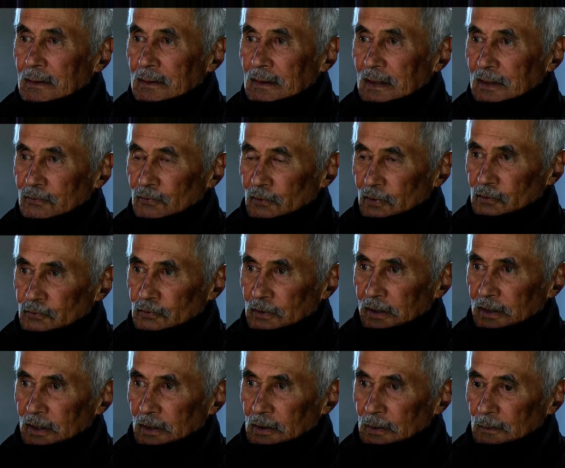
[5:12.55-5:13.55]
That's where the
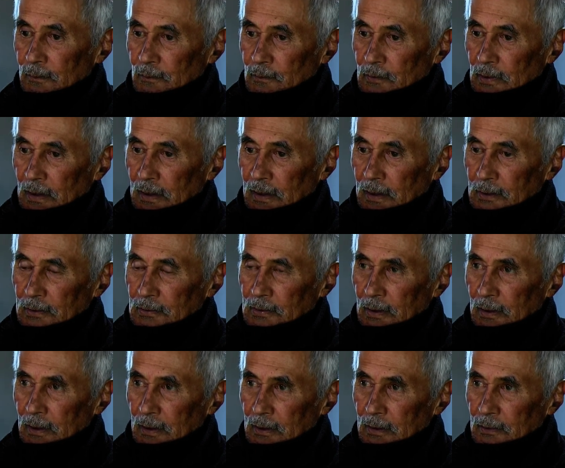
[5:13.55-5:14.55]
training
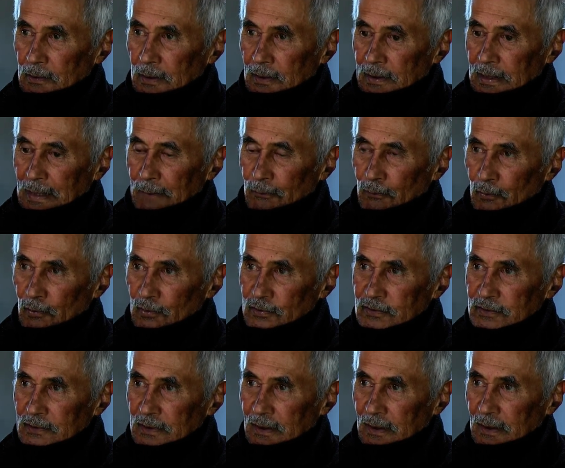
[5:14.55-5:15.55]
camp
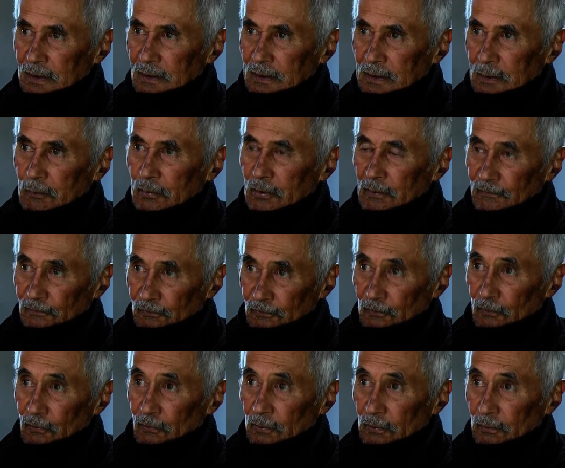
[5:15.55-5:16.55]
was in America
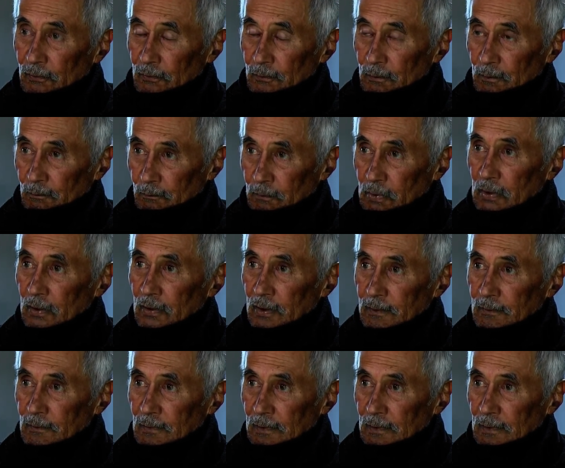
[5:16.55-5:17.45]
for pilot